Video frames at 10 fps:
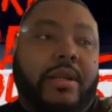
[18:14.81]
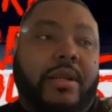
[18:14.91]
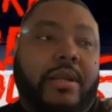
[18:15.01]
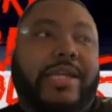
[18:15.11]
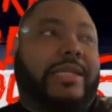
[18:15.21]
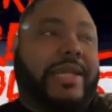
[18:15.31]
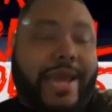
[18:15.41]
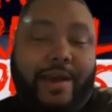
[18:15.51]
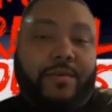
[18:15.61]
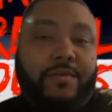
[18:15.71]
weekly
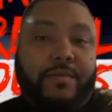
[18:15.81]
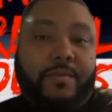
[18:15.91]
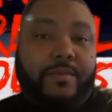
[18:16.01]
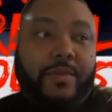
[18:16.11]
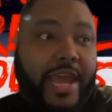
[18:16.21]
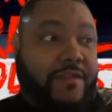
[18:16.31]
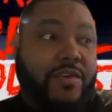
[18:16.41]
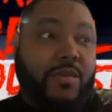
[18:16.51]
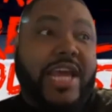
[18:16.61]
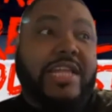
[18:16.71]
now
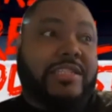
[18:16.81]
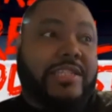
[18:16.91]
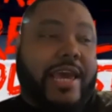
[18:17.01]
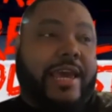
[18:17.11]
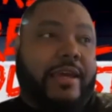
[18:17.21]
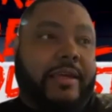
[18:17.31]
every wednesday